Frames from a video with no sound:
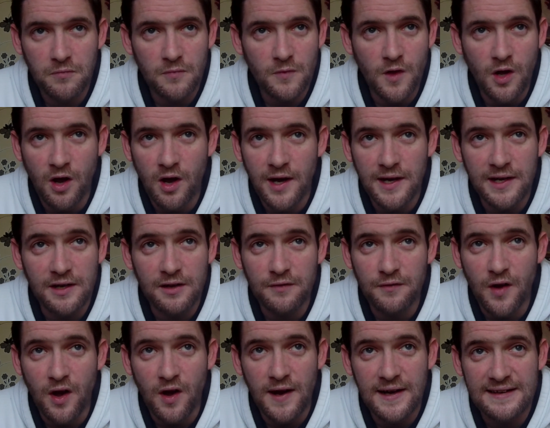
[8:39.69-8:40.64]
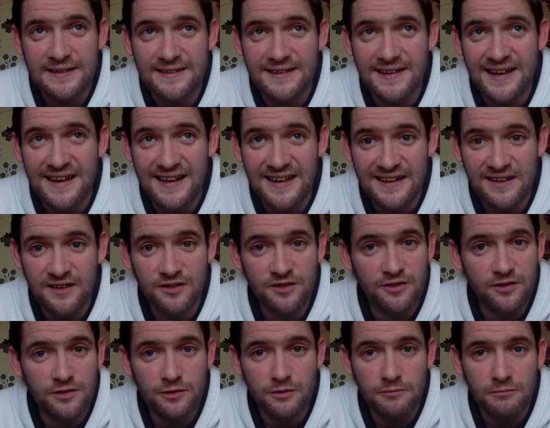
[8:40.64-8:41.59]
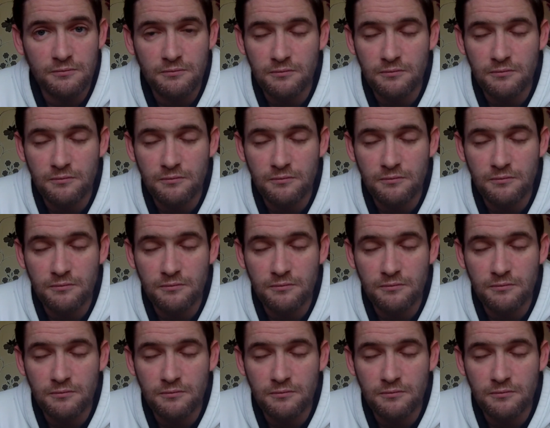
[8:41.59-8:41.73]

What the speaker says: kind of ideas